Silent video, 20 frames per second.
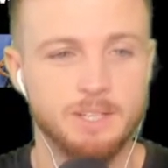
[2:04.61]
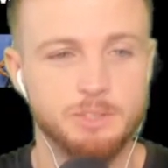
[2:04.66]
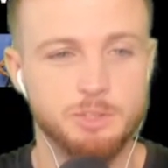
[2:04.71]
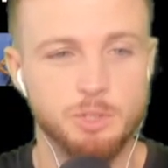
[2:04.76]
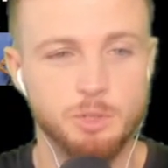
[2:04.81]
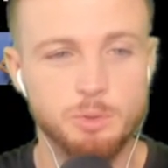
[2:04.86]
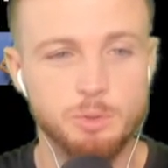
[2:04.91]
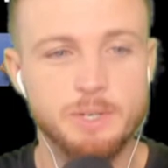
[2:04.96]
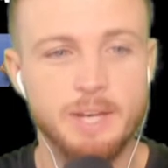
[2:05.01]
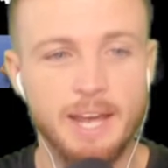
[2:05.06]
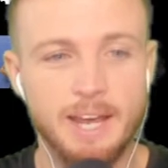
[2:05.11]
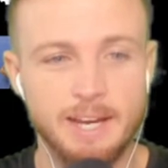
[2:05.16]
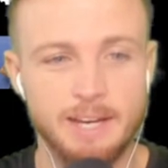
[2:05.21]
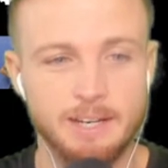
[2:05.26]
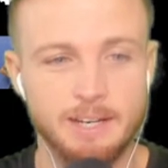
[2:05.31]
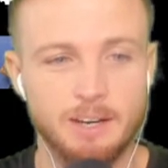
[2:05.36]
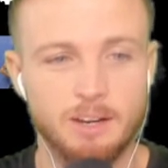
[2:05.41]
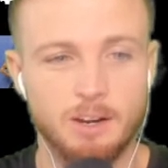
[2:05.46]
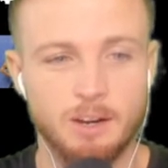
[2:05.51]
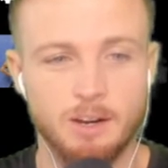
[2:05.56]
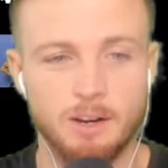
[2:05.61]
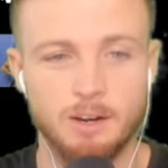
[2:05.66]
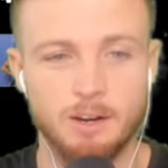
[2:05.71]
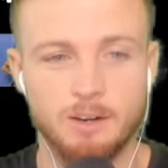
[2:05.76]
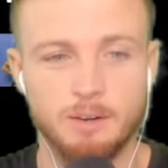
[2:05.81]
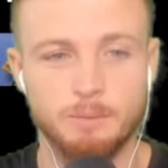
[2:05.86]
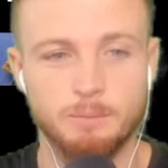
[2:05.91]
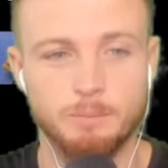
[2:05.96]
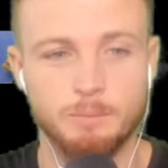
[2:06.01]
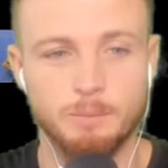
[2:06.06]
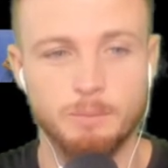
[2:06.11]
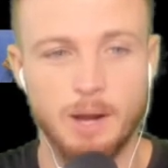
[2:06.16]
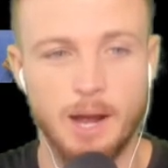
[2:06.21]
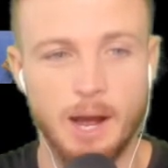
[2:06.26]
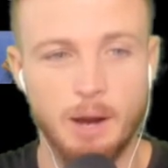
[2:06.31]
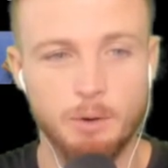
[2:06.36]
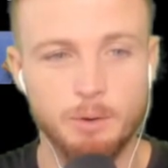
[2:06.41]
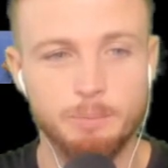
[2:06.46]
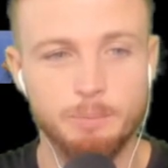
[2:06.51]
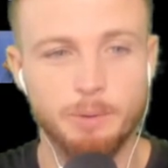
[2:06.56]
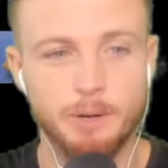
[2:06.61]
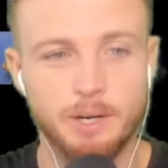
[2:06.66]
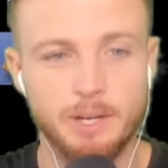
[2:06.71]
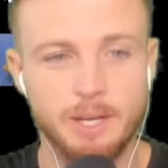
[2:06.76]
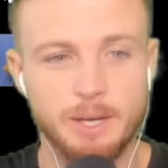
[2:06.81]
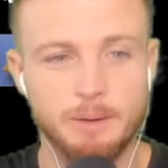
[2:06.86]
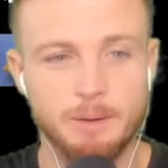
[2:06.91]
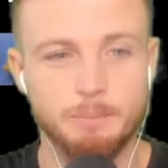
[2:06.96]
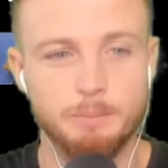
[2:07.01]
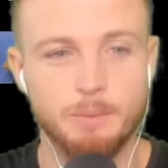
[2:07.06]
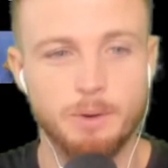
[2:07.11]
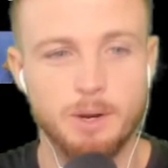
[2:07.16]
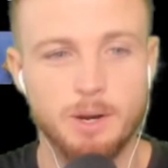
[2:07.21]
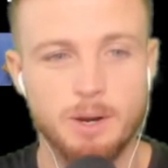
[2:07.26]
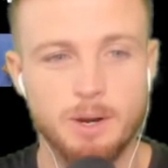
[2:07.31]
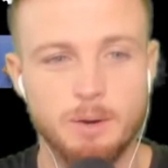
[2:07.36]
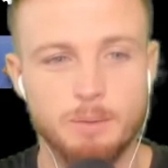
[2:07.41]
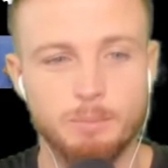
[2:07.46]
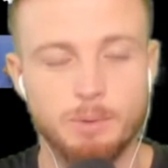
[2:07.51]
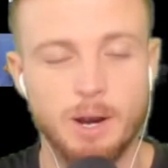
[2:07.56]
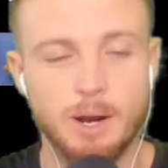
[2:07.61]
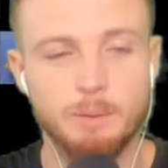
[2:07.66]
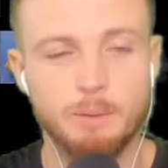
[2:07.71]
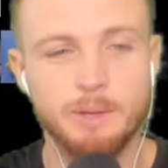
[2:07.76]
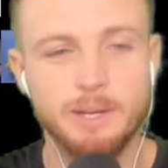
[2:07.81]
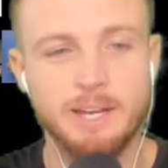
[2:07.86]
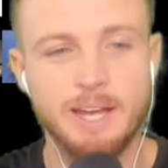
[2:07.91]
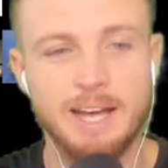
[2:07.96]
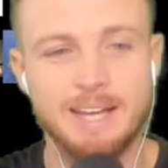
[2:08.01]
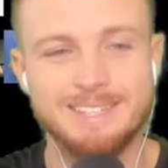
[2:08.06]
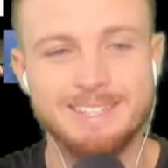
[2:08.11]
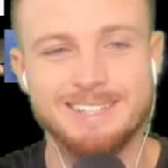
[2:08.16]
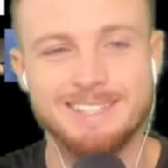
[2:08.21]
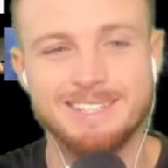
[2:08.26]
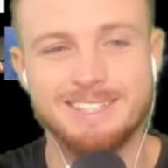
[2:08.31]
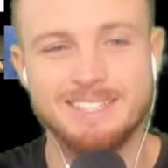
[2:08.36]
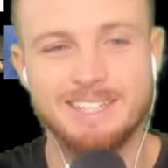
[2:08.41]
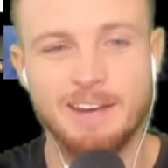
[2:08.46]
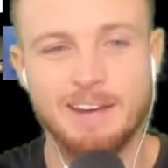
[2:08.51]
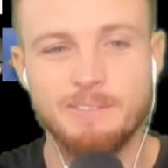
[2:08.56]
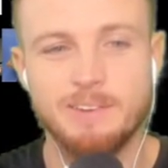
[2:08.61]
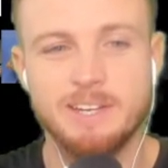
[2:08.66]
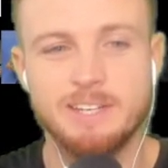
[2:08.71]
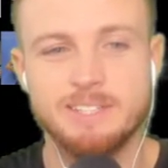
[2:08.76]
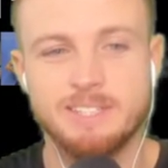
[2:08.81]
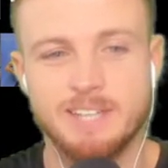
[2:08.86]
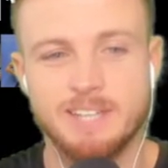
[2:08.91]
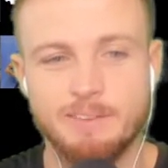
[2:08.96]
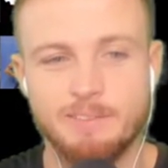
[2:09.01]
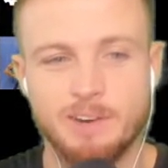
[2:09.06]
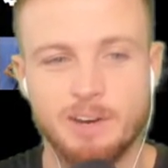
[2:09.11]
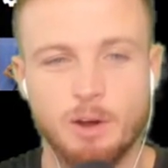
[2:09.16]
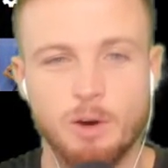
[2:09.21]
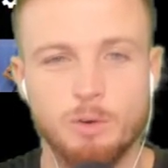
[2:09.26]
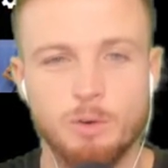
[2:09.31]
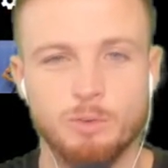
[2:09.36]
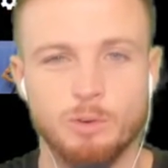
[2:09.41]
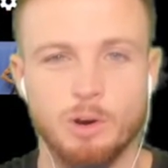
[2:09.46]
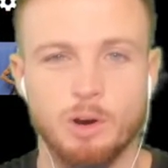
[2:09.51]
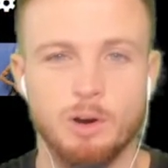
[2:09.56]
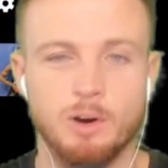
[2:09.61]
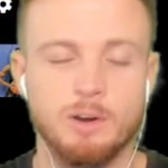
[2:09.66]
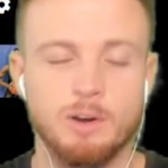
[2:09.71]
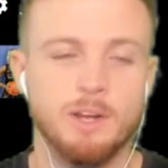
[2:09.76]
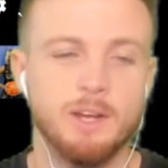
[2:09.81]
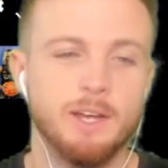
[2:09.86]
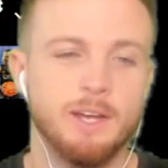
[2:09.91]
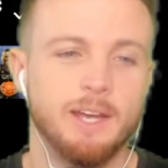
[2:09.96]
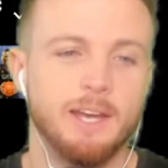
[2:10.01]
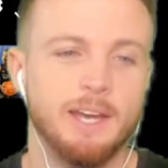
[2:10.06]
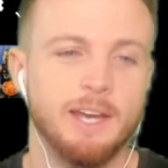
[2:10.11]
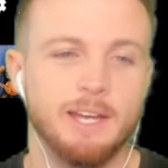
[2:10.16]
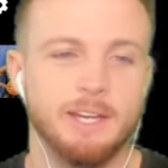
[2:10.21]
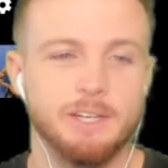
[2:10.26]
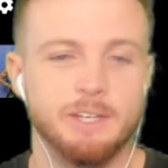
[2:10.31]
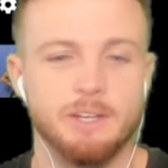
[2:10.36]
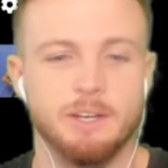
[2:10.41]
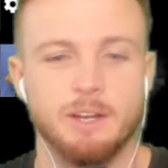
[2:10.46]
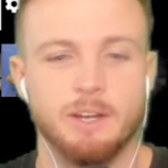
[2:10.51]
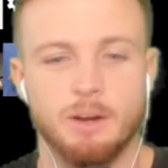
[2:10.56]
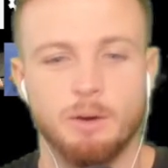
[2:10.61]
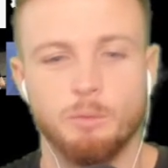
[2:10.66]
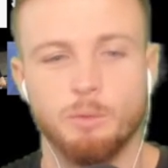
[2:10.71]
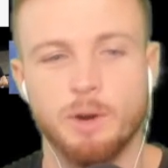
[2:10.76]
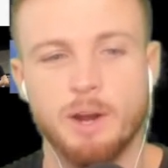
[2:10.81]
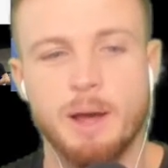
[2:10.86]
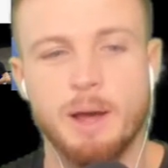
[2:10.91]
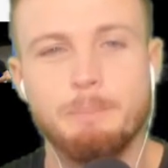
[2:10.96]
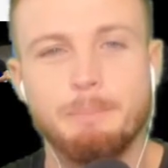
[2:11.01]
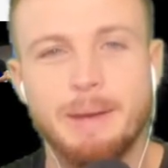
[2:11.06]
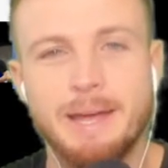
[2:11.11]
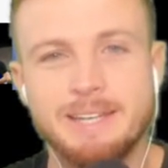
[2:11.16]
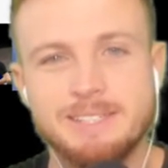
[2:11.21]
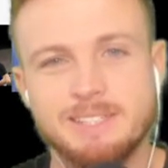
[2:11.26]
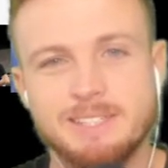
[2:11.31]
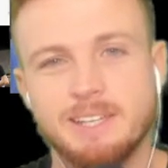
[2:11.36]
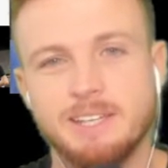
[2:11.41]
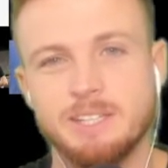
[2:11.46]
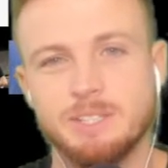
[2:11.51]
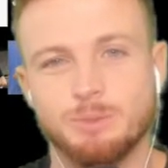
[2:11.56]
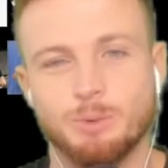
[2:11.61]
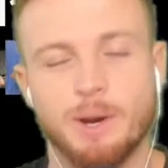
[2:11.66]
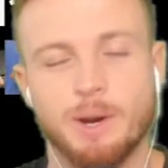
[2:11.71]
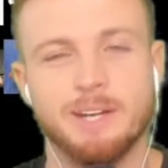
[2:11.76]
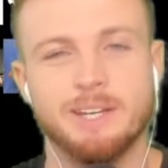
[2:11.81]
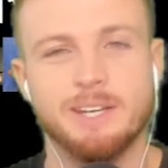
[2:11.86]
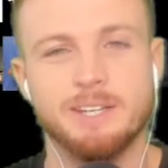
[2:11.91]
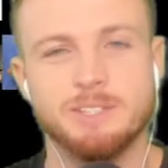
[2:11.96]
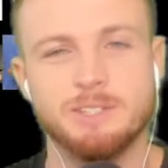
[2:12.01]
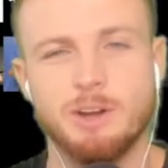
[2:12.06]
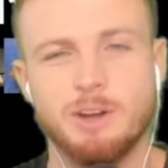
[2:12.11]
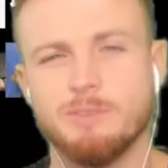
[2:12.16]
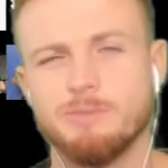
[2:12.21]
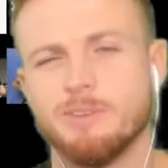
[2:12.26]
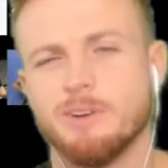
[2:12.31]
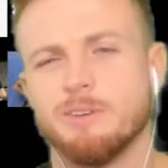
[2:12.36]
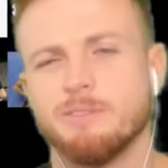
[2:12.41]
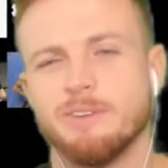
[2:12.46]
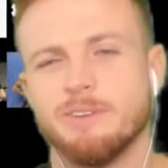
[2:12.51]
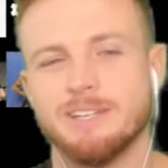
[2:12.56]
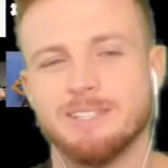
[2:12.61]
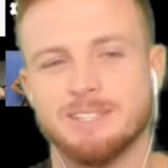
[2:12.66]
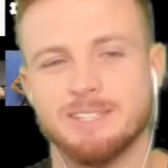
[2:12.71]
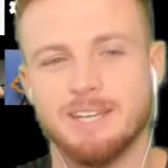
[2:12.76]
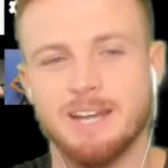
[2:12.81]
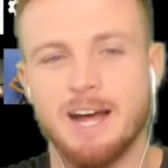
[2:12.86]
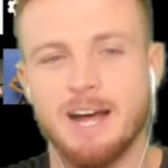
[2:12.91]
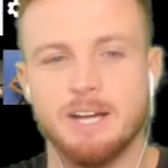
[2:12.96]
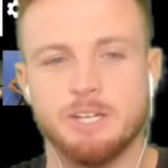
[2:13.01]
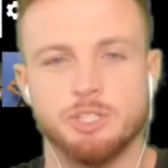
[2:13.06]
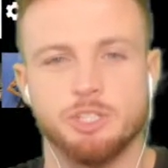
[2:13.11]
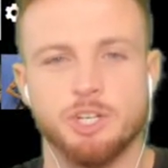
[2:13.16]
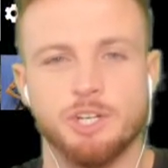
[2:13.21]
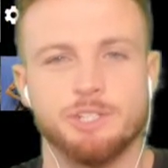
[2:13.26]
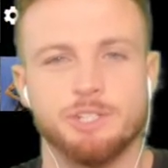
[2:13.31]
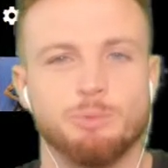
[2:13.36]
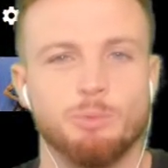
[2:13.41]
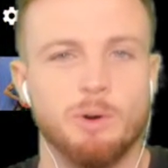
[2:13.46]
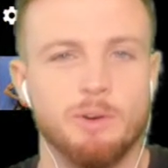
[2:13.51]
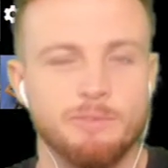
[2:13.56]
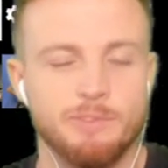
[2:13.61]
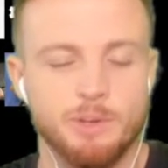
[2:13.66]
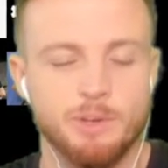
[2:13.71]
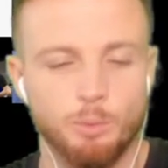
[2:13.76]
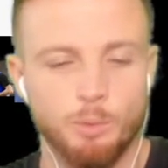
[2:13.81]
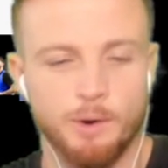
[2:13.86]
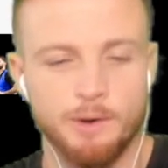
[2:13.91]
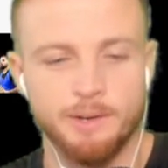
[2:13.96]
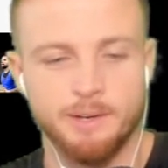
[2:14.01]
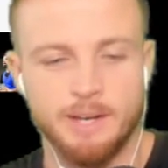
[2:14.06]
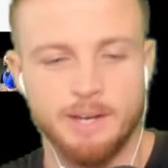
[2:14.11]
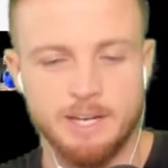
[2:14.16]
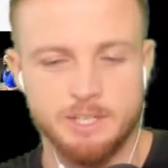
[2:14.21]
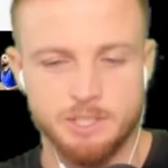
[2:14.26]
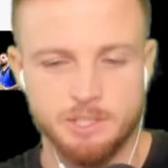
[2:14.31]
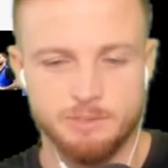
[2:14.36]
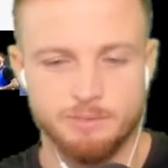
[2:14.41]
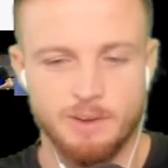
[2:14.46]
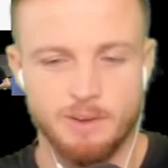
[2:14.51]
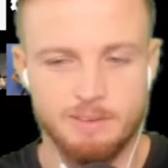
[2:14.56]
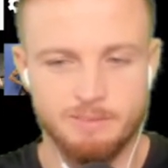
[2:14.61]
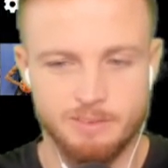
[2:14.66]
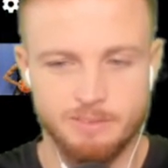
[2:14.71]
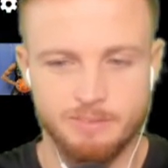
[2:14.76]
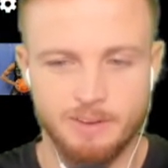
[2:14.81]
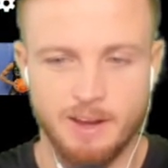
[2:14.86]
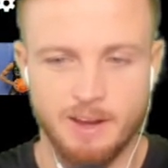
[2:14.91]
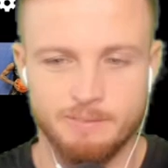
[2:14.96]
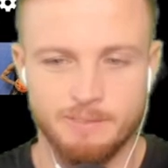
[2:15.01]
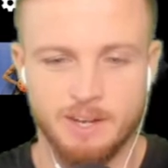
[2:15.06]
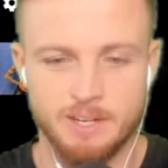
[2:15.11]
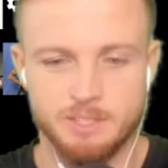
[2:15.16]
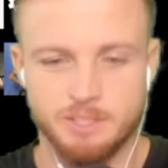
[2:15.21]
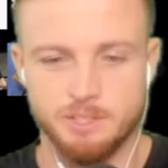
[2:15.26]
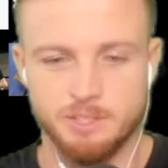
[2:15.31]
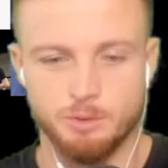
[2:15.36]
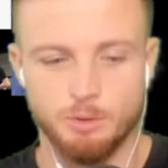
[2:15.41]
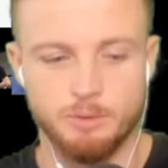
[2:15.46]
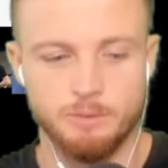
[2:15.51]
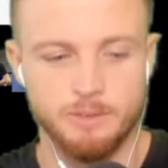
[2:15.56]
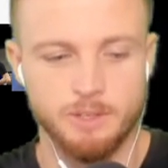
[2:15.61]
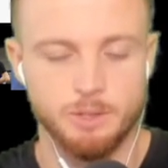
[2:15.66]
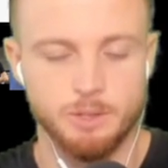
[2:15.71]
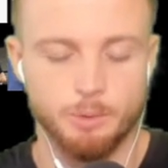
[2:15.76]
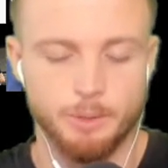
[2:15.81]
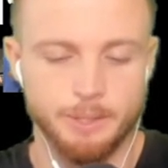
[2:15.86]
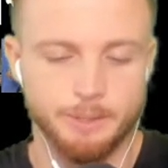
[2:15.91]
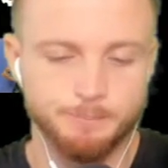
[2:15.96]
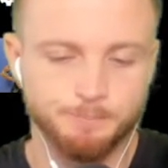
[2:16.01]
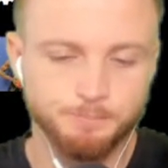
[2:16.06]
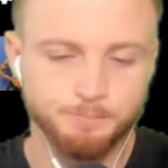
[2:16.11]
To date, I would put him probably as a 77 overall. And what I'm basing these rankings off of is not just 1v1, not just 5v5, not just 3v3,